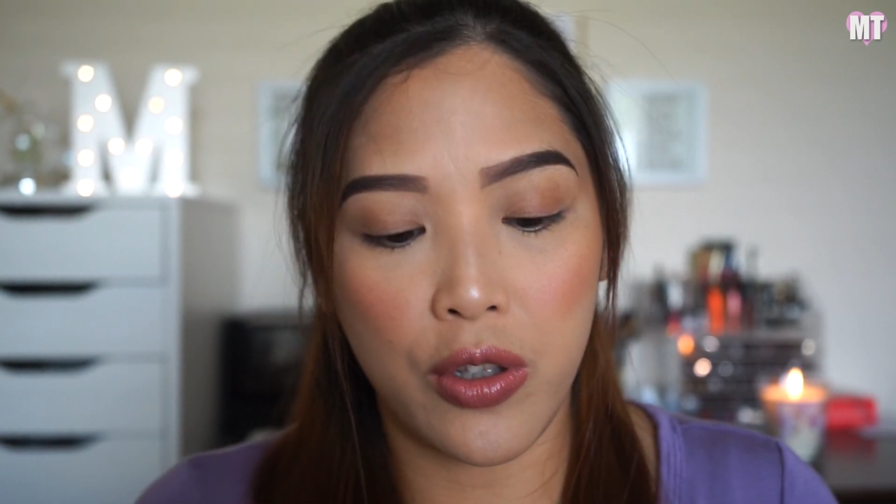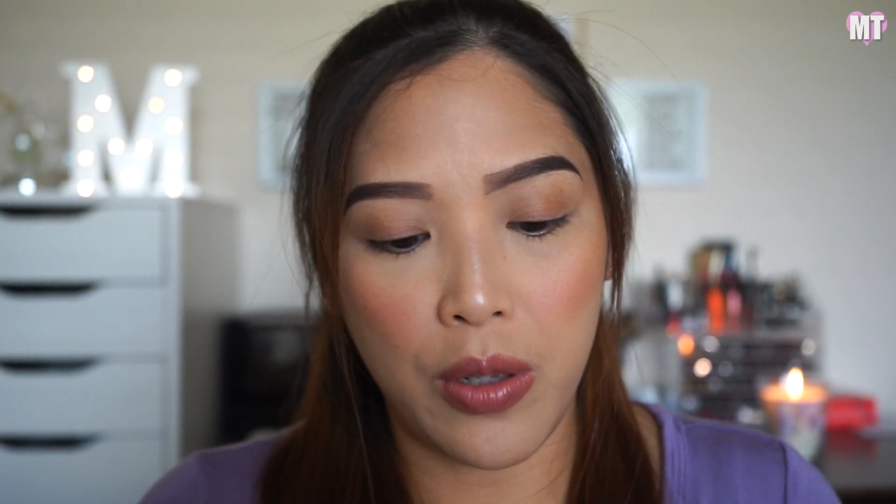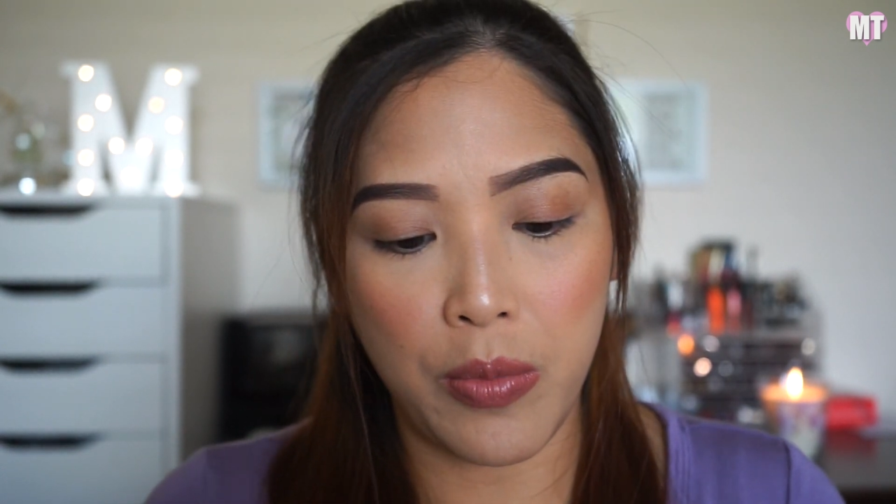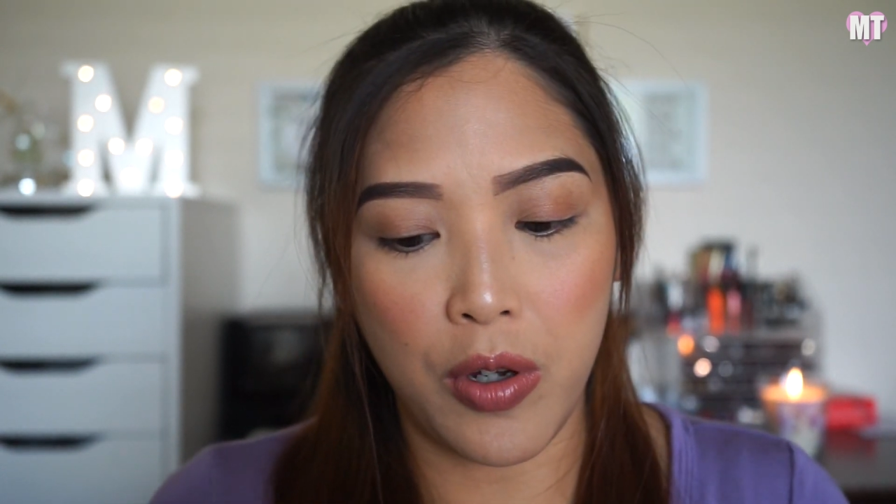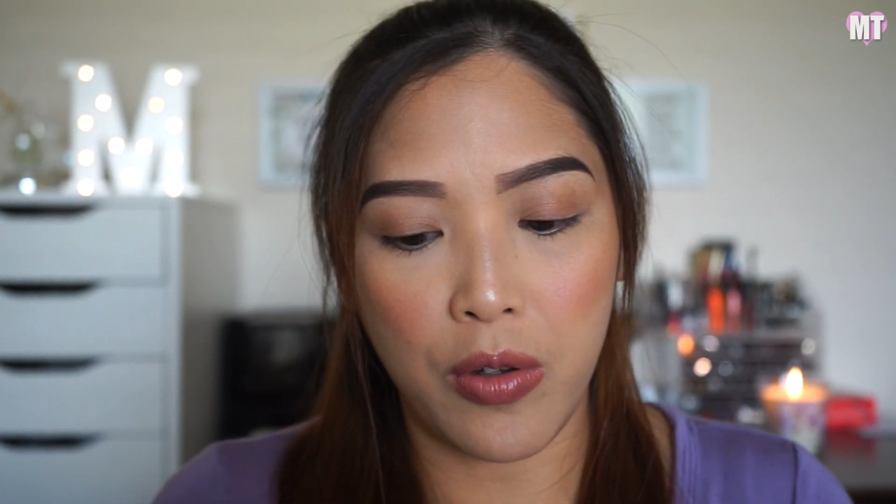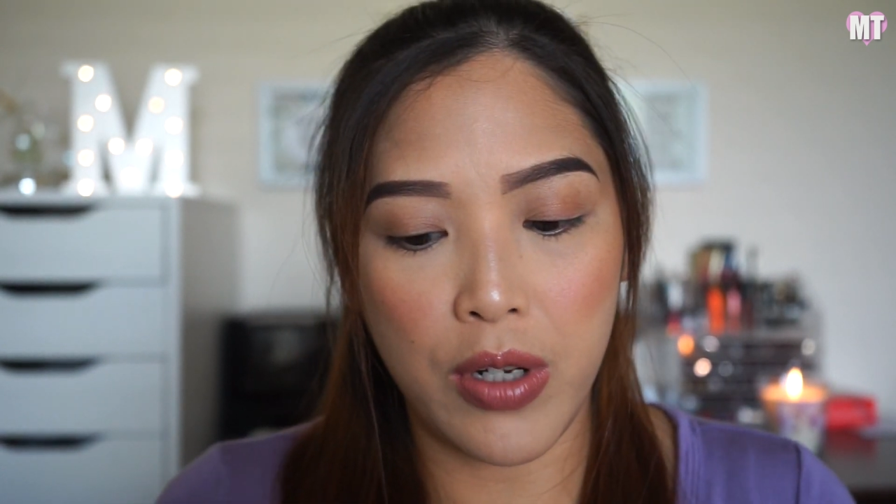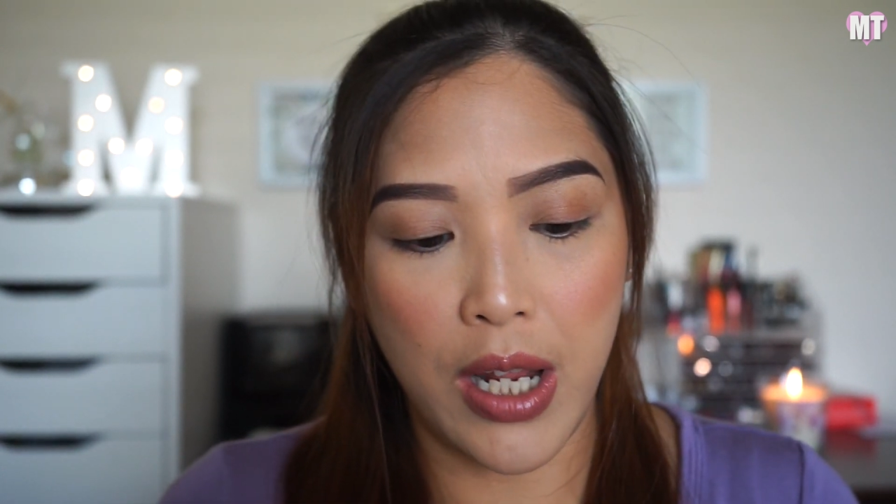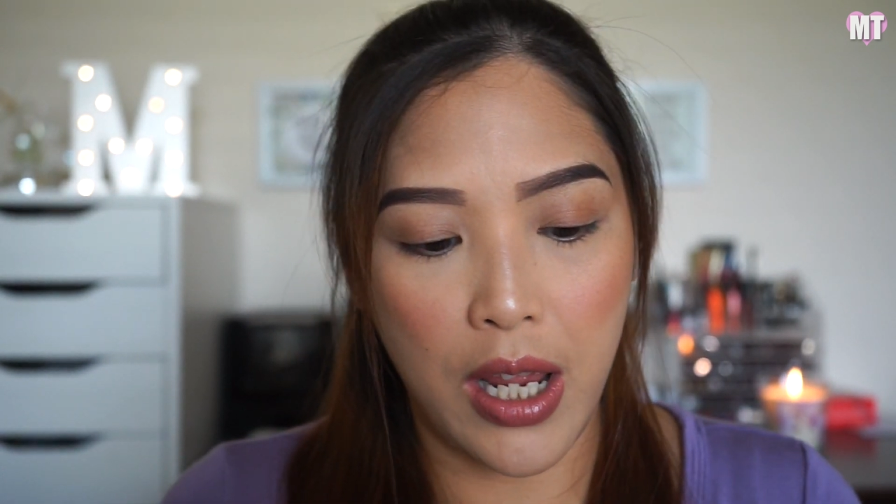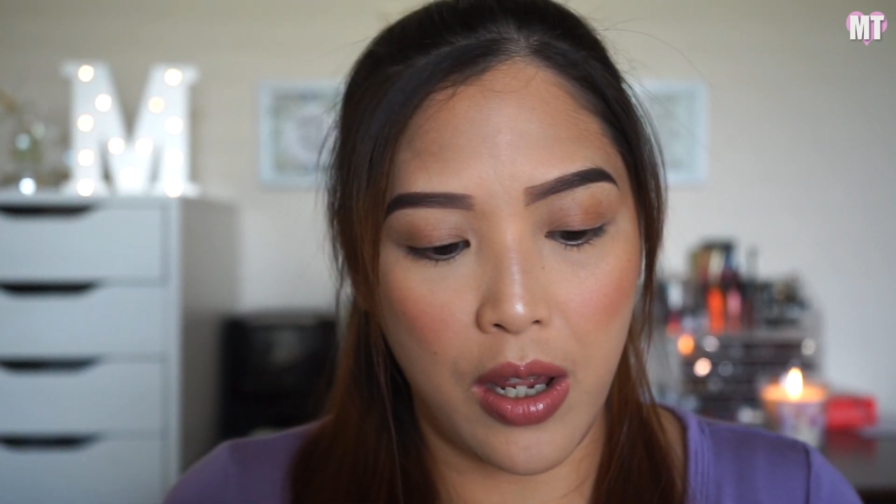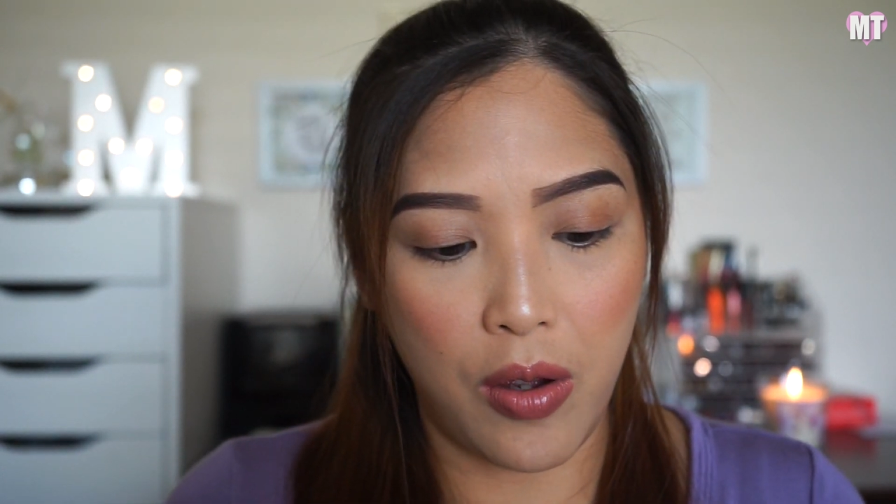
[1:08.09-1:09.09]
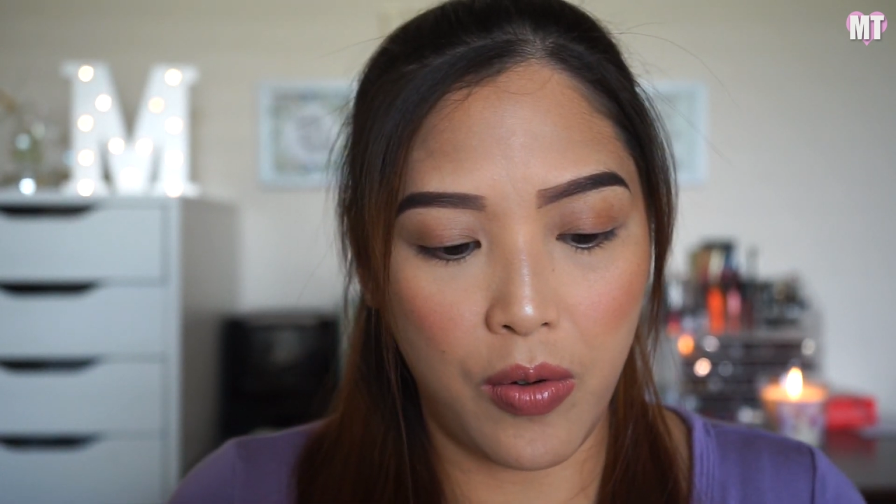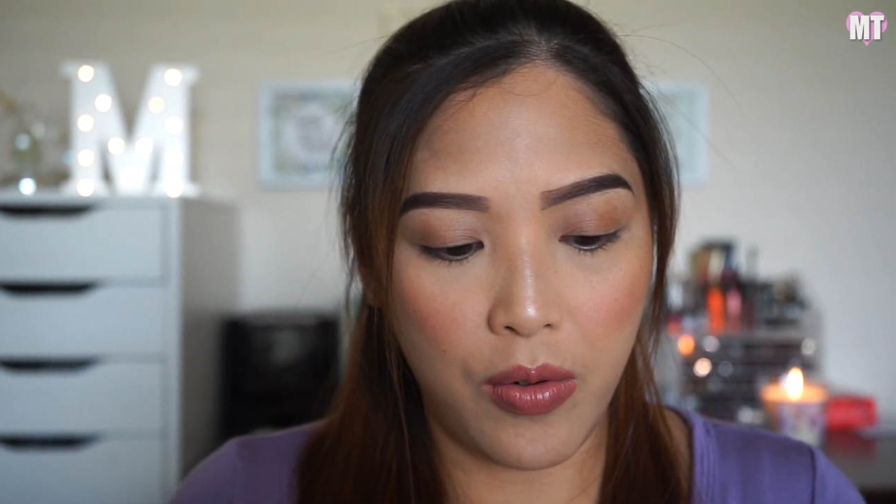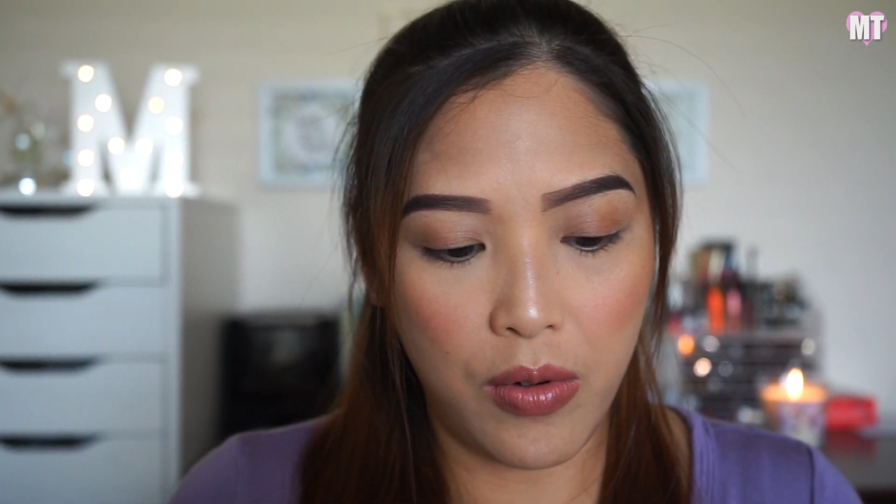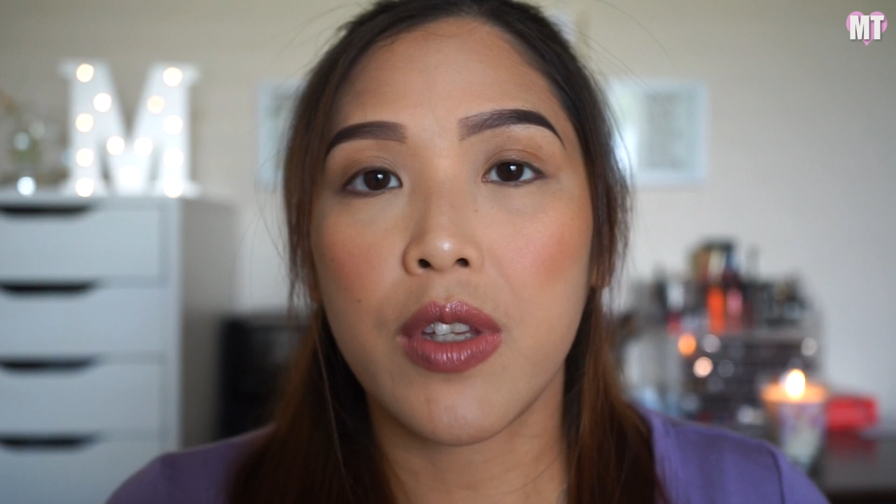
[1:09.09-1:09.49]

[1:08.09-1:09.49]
them all now.